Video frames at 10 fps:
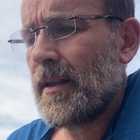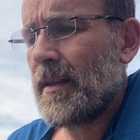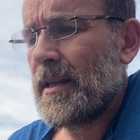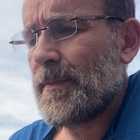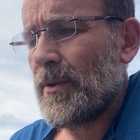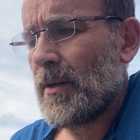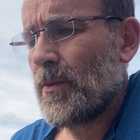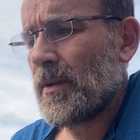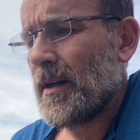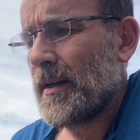This book
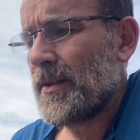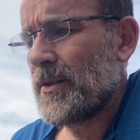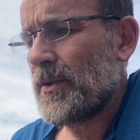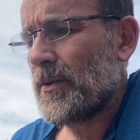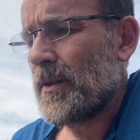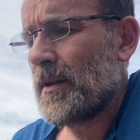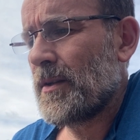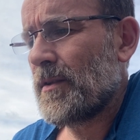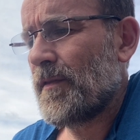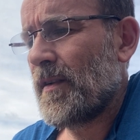will guide you
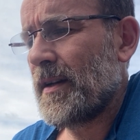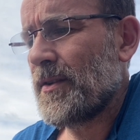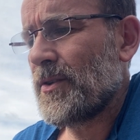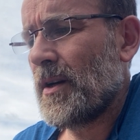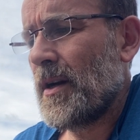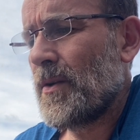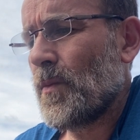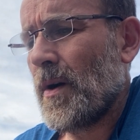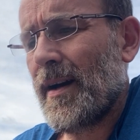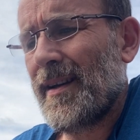to find your own
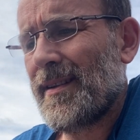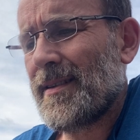wild